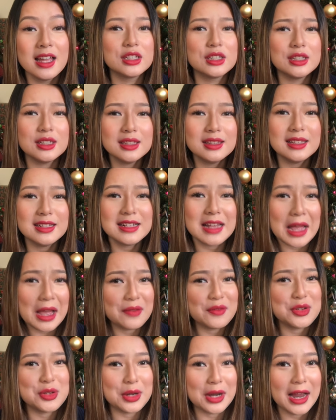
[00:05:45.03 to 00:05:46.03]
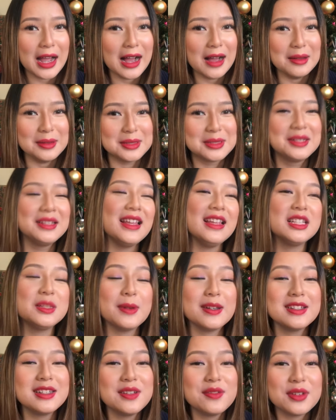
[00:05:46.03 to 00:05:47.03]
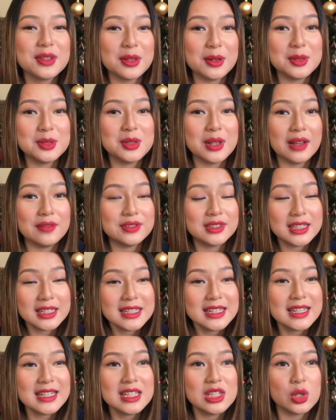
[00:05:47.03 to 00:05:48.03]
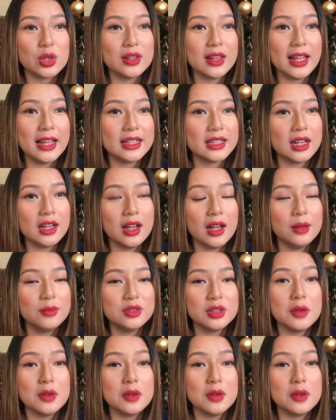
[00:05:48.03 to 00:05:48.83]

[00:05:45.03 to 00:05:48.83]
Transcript: Good thing to have in your house, especially for those who have kids or like um,